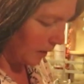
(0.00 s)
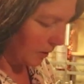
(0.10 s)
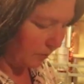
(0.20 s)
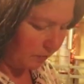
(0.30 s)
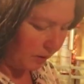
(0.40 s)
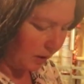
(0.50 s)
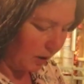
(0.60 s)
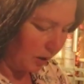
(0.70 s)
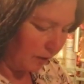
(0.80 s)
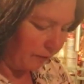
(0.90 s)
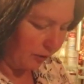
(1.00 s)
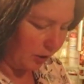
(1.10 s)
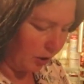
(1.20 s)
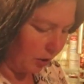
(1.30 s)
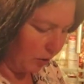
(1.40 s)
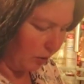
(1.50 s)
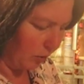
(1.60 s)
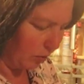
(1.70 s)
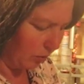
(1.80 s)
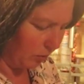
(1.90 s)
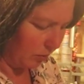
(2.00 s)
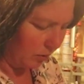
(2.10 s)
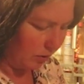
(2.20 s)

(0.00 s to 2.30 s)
It's really good for you.